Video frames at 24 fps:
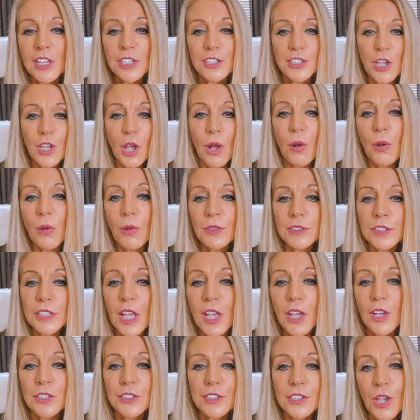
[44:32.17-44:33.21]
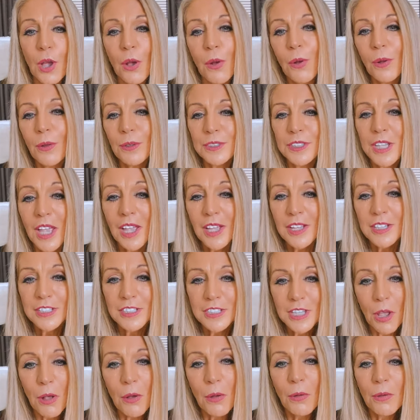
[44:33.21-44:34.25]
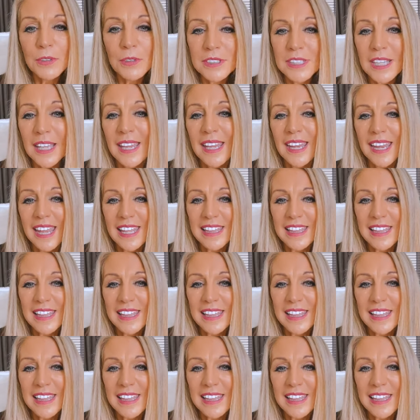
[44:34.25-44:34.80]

souls, souls, souls